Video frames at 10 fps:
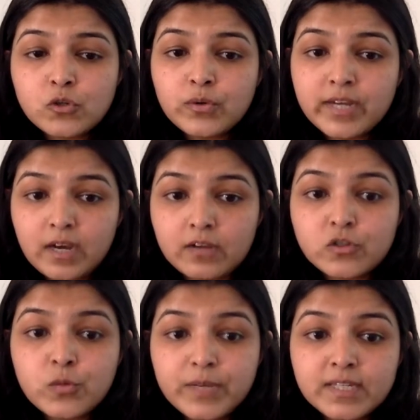yeah,
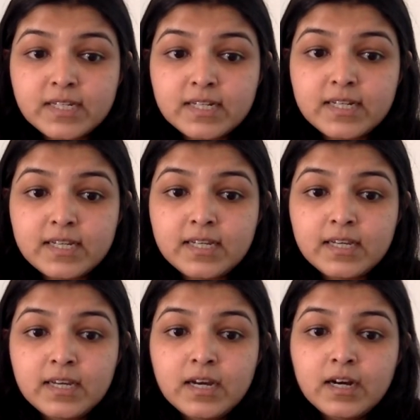so basically,
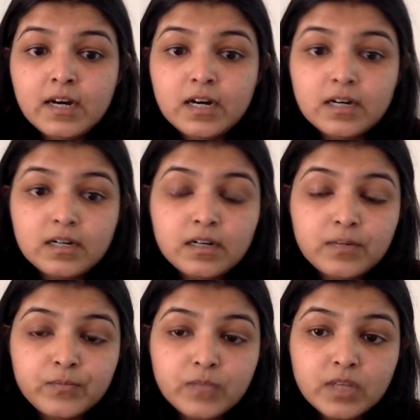uh,
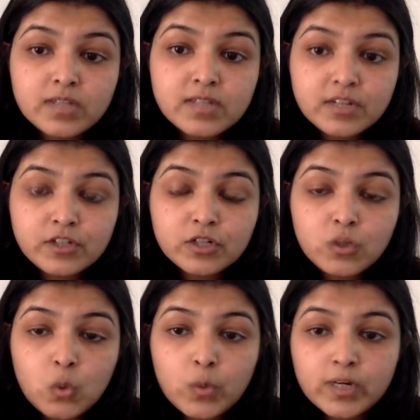such a
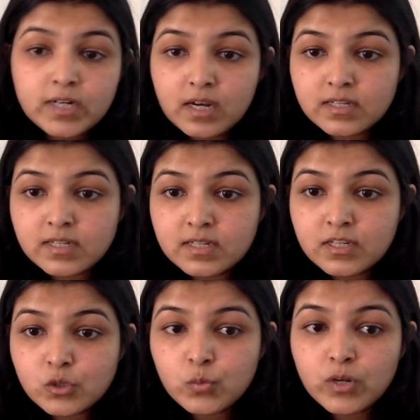covert
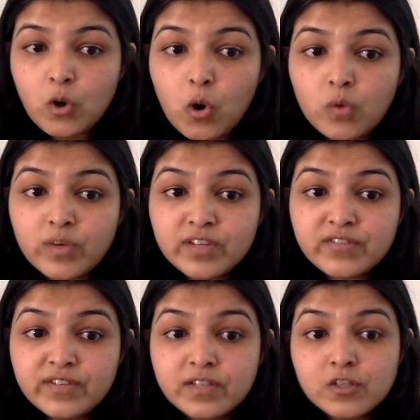narcissist will always
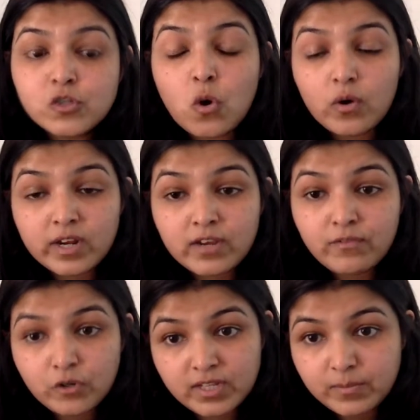feel sorry
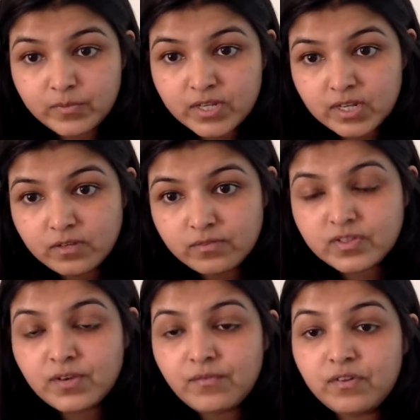for themselves.
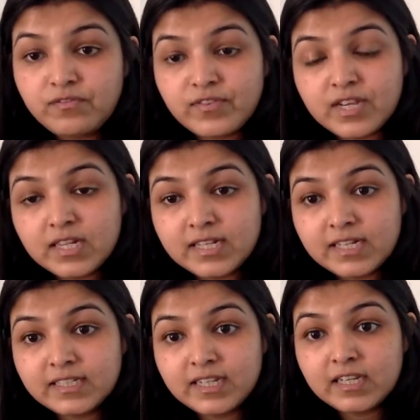They will feel
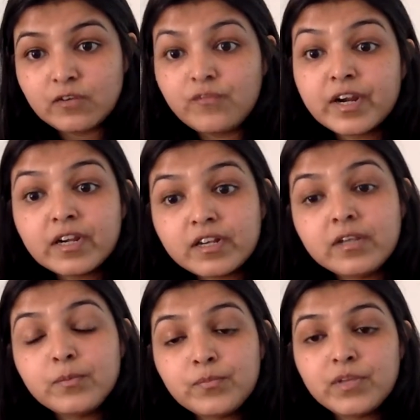that they are a
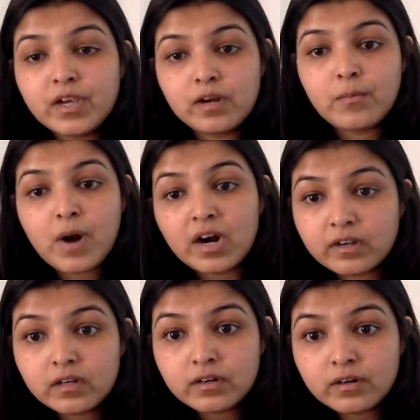victim, they are a
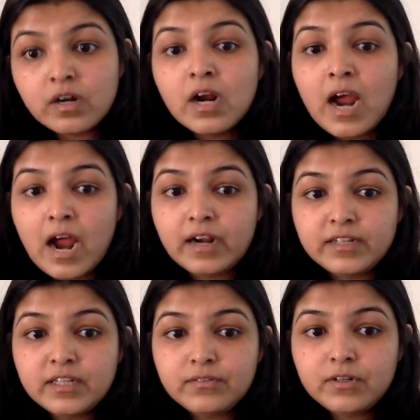martyr, and
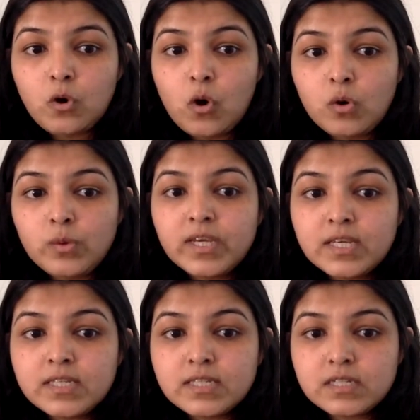they will
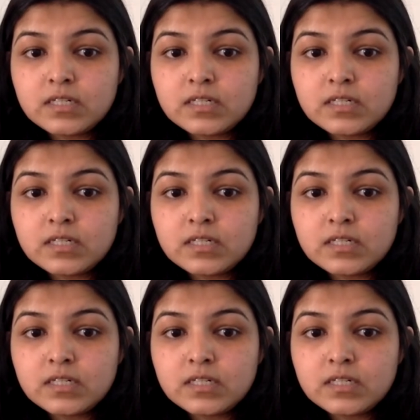always